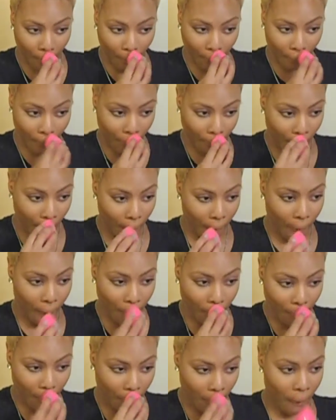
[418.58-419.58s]

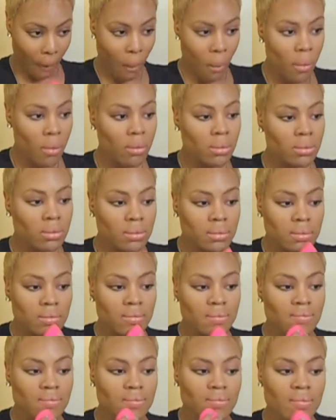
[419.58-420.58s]

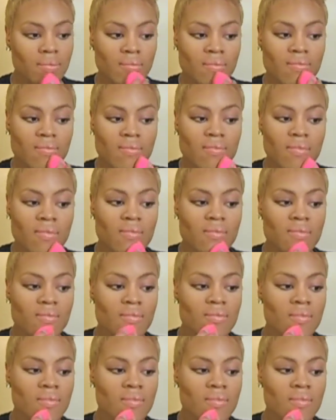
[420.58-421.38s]
(silence)